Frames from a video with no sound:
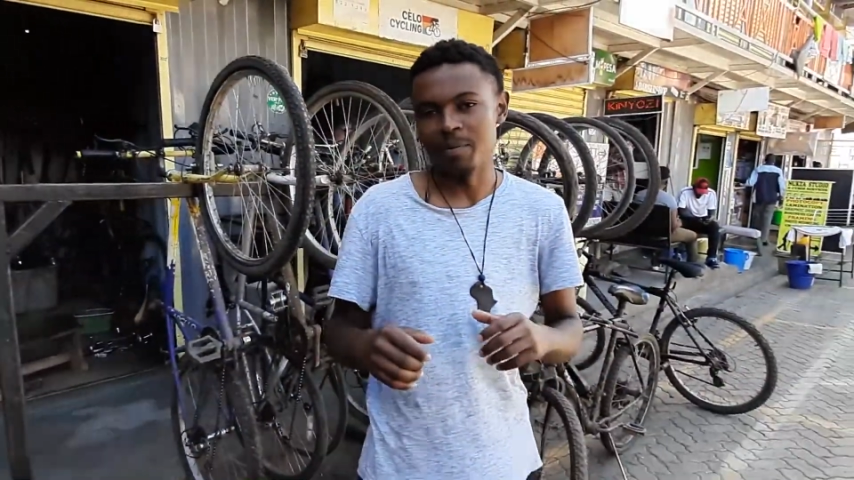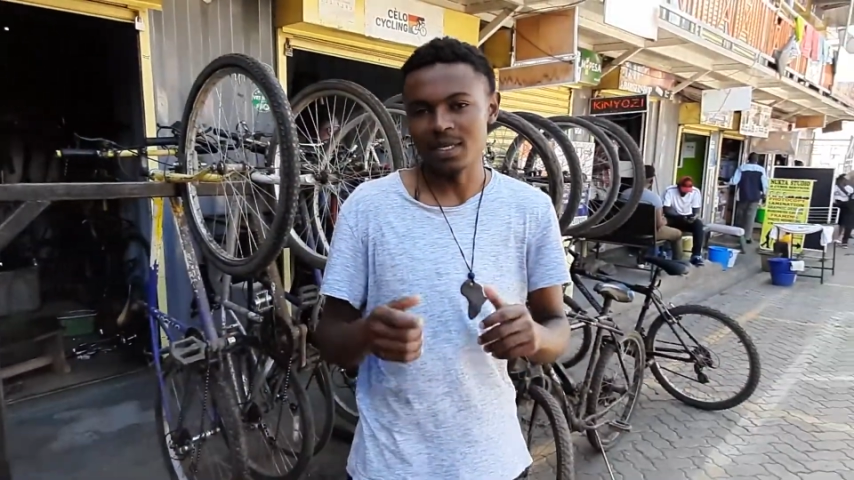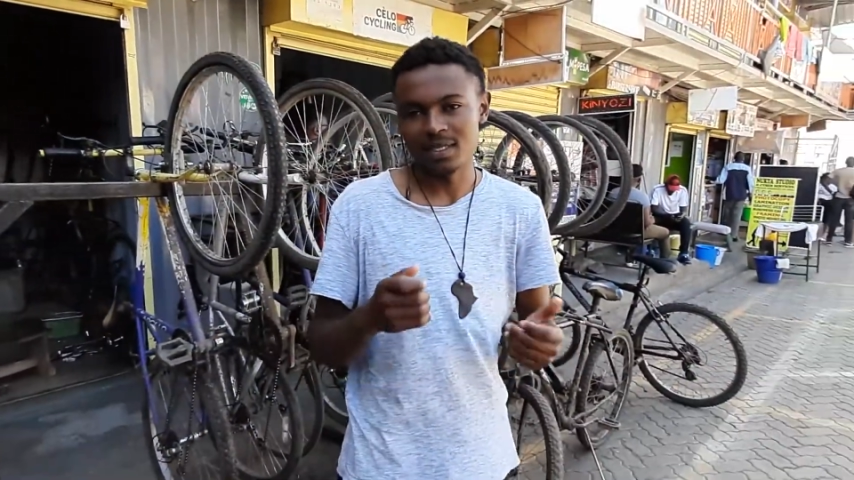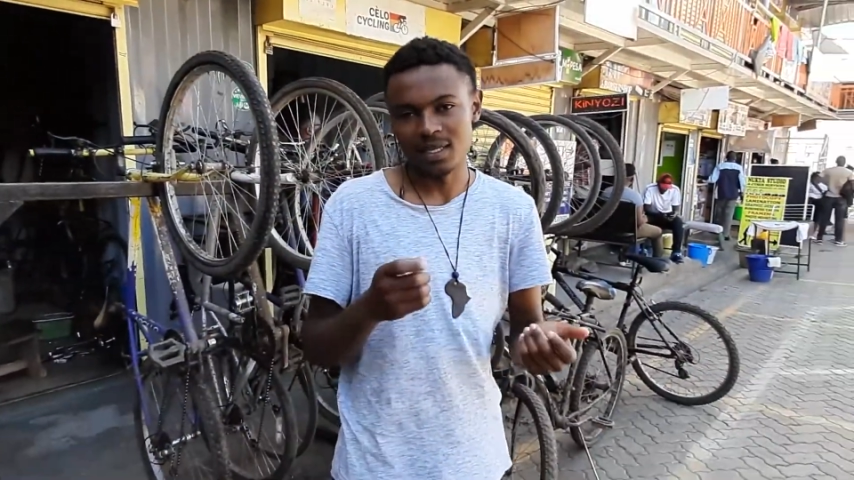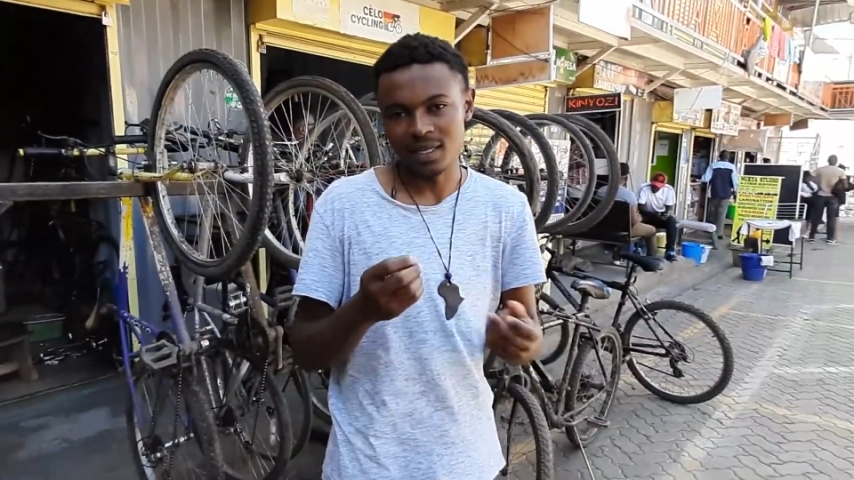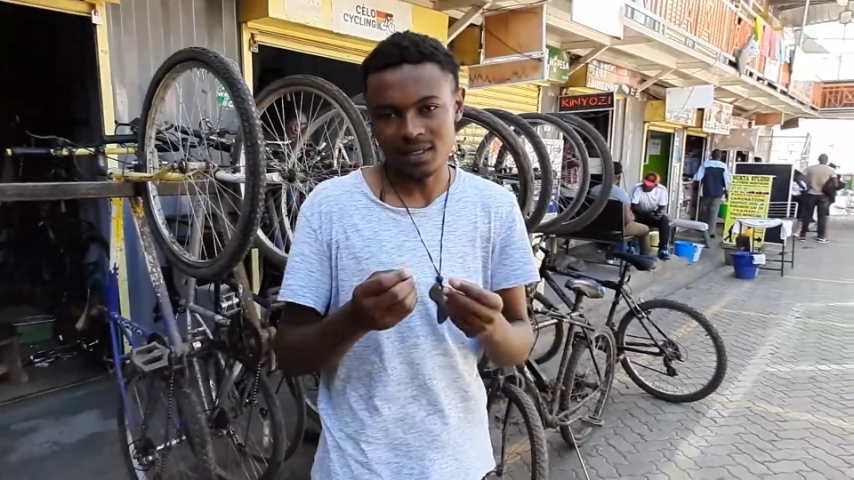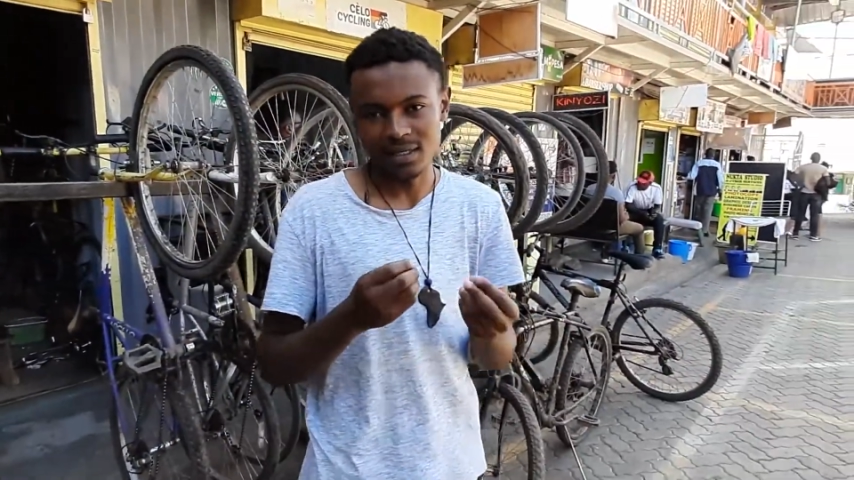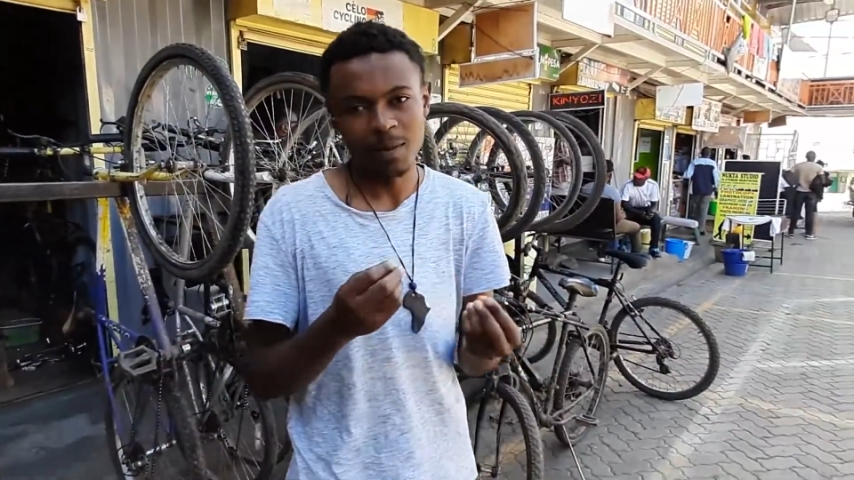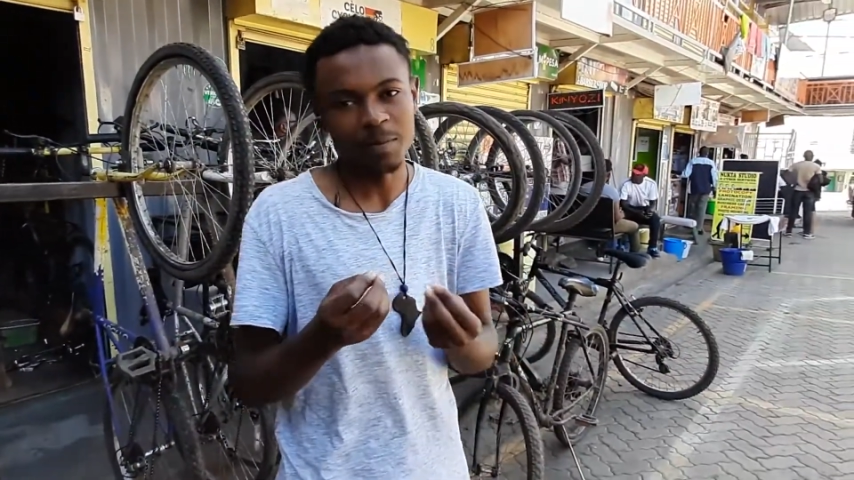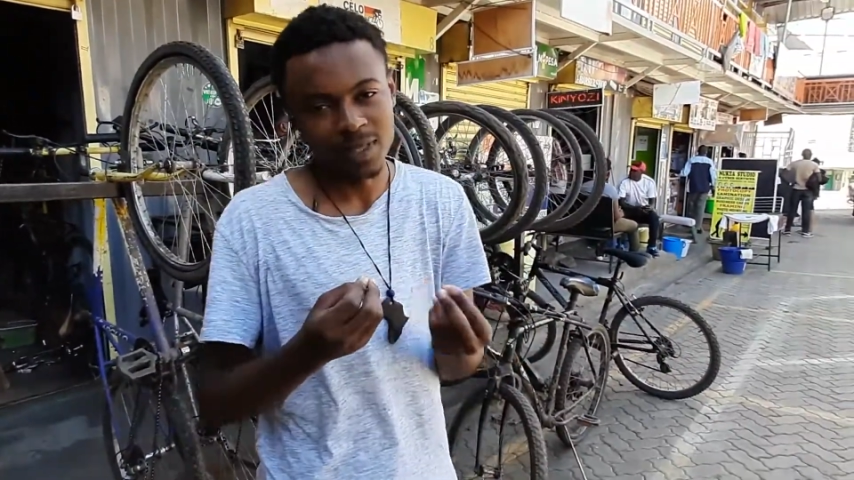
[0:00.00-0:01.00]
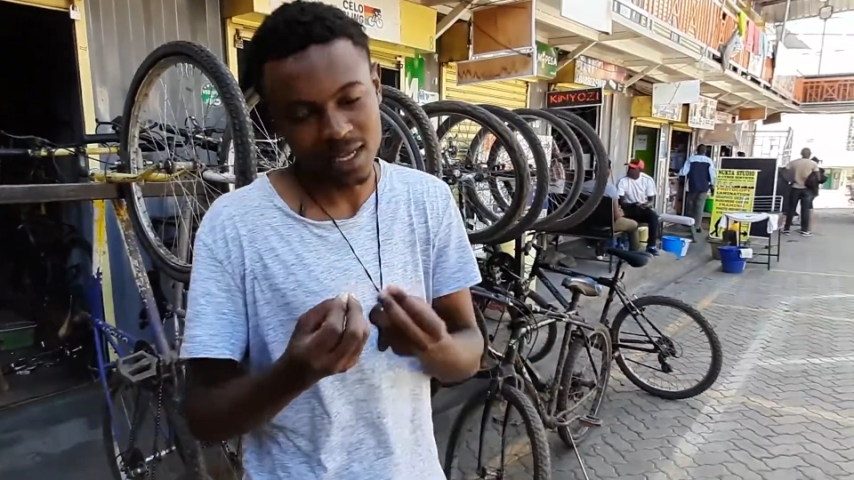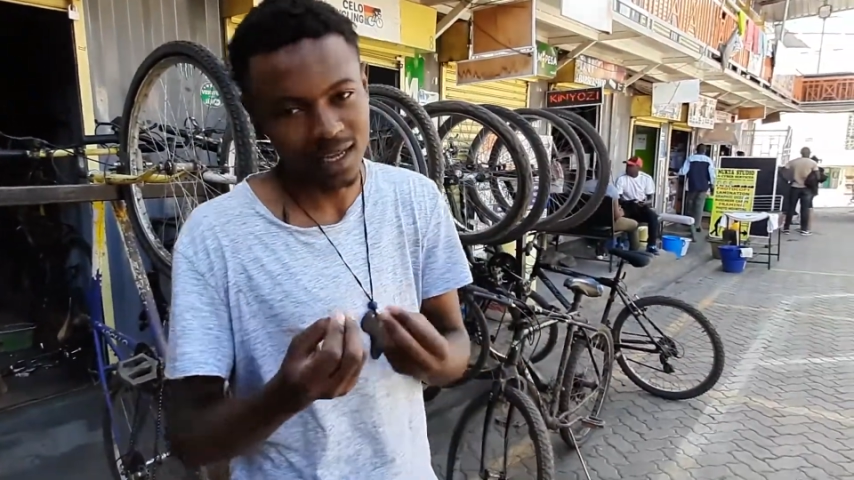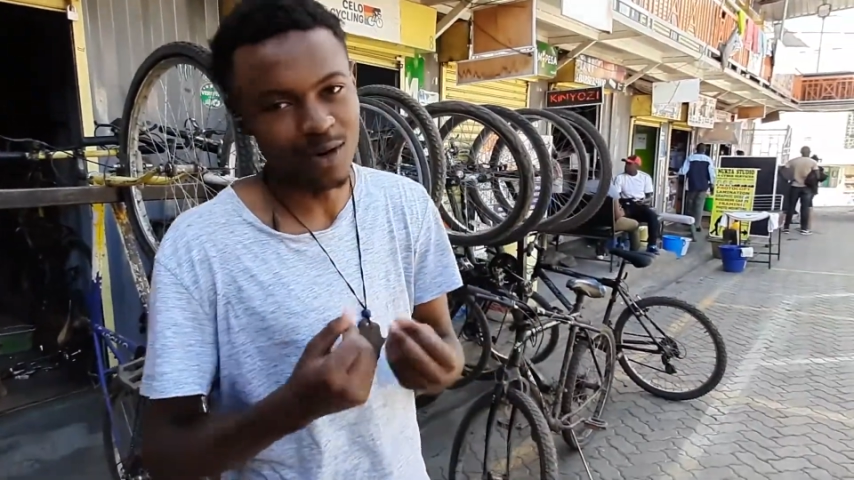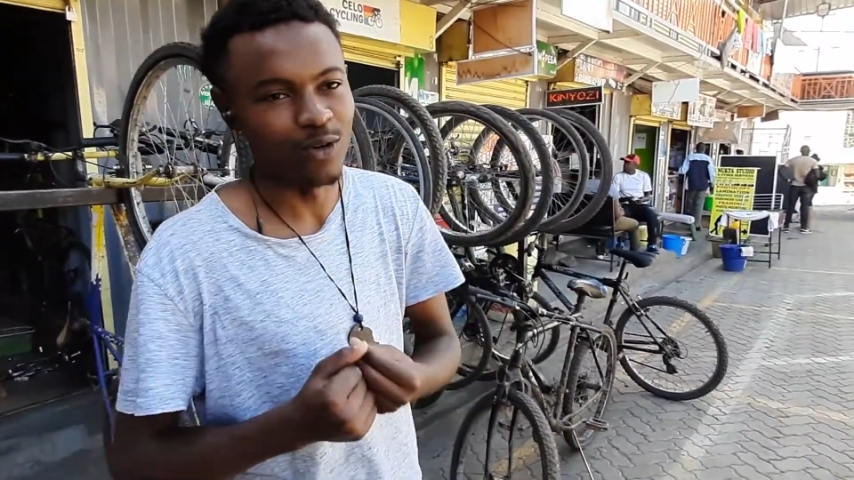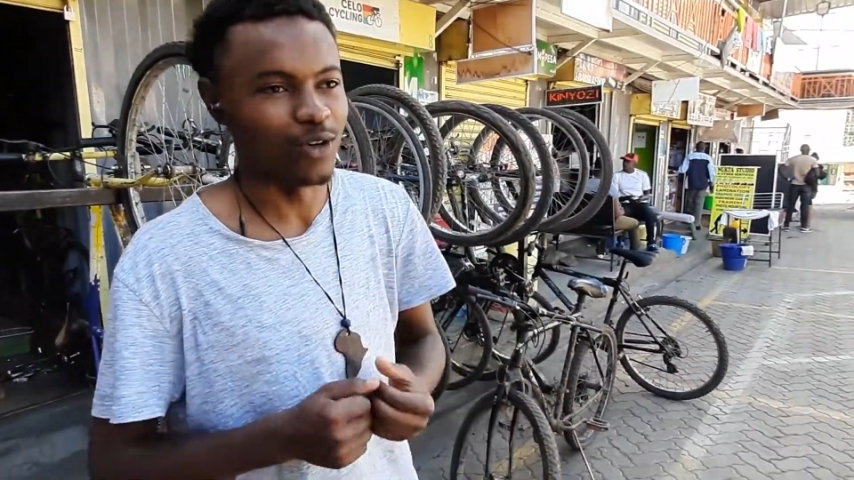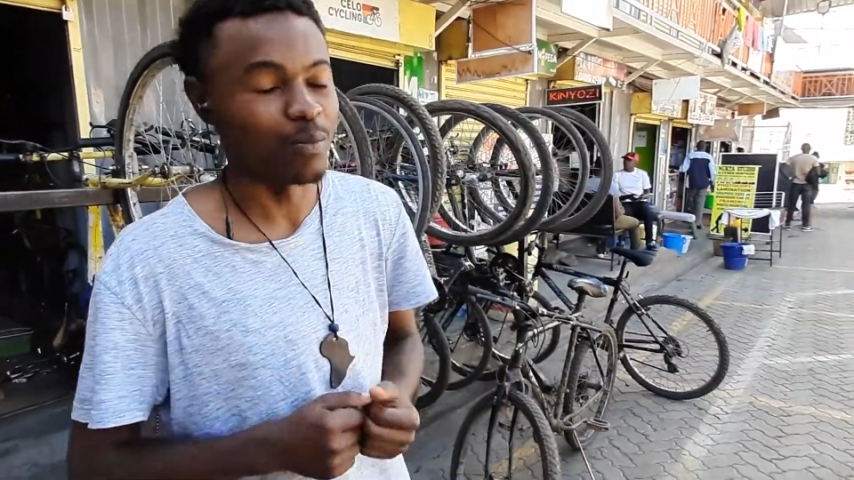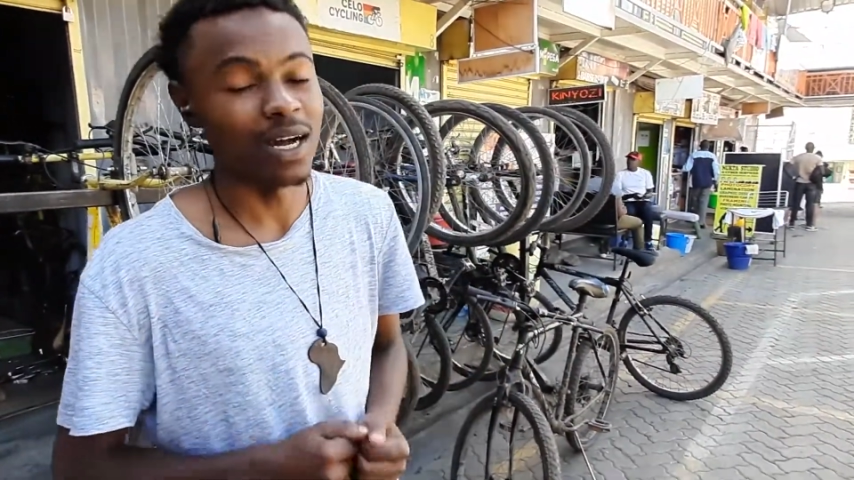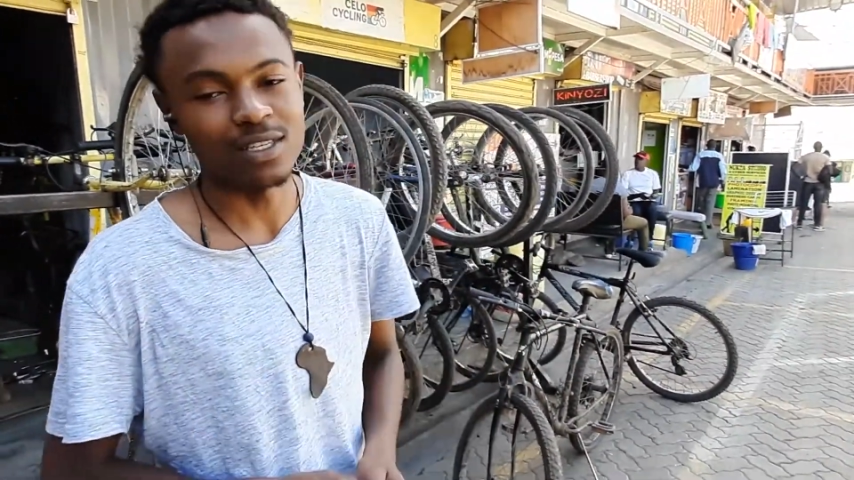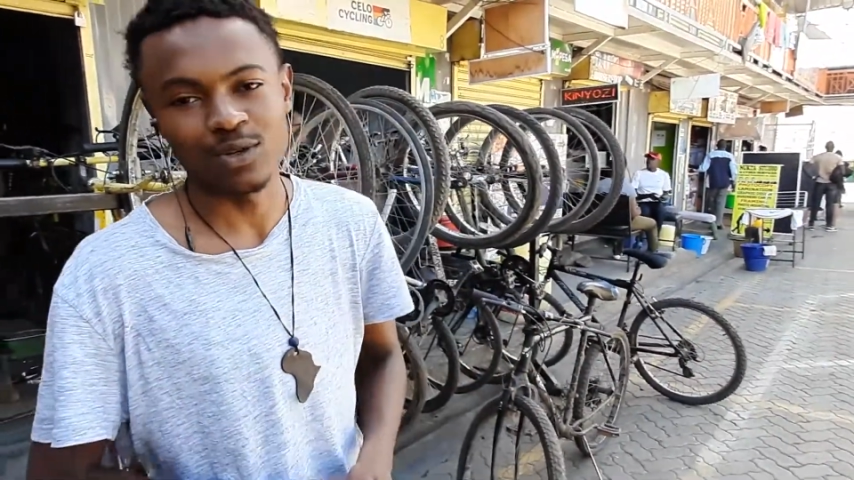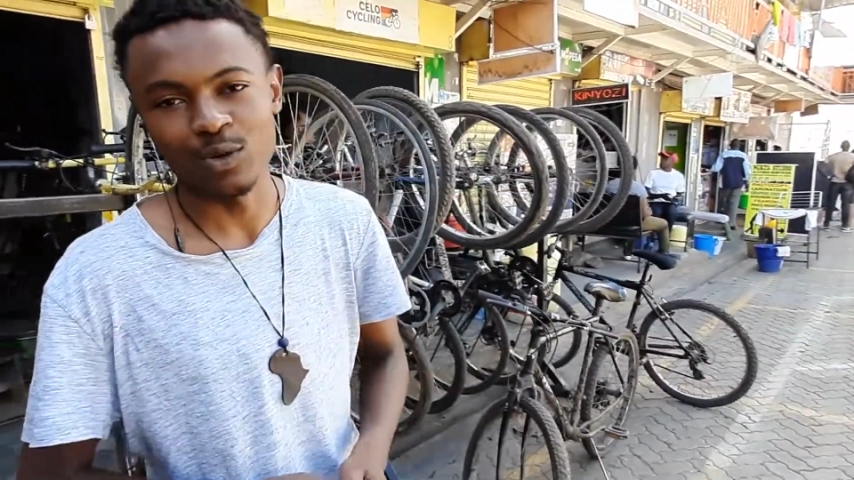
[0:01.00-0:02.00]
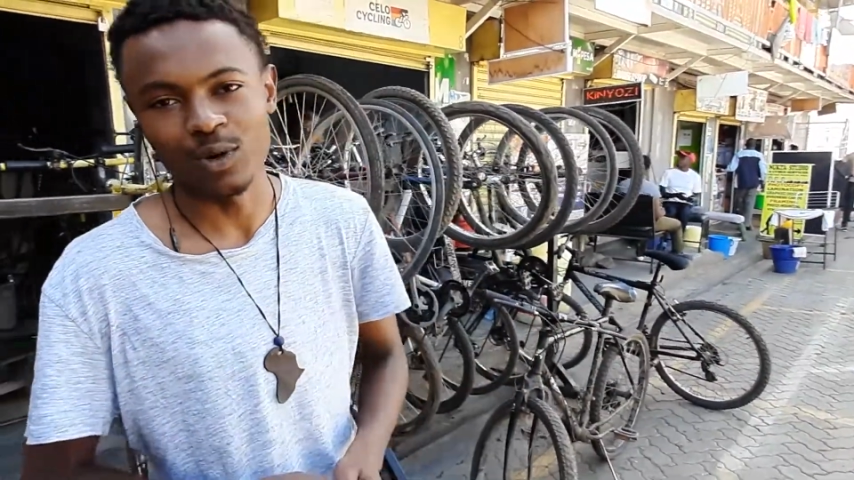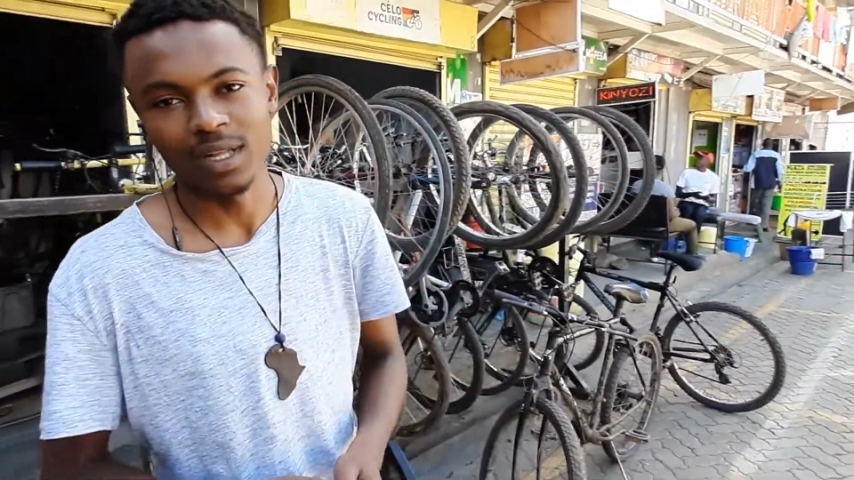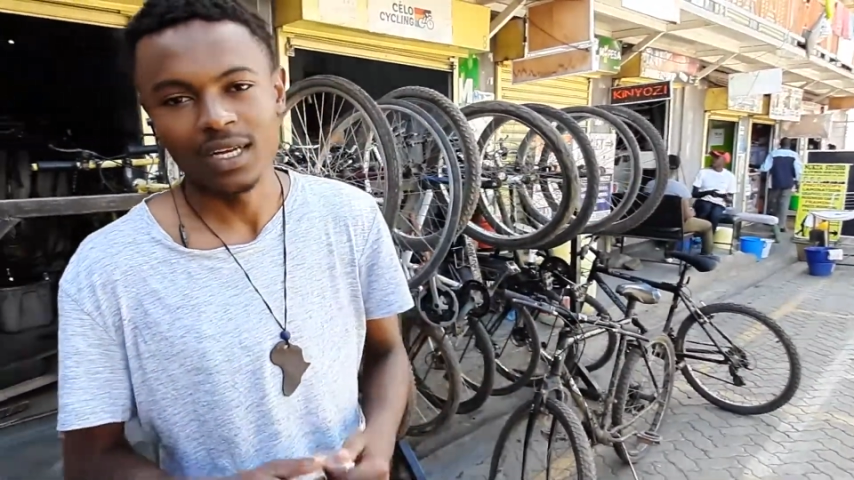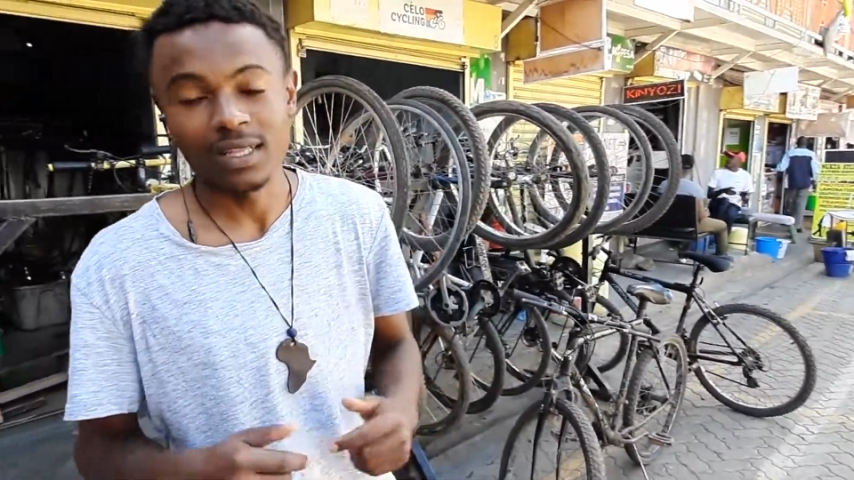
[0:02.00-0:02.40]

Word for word: missing something on your bicycle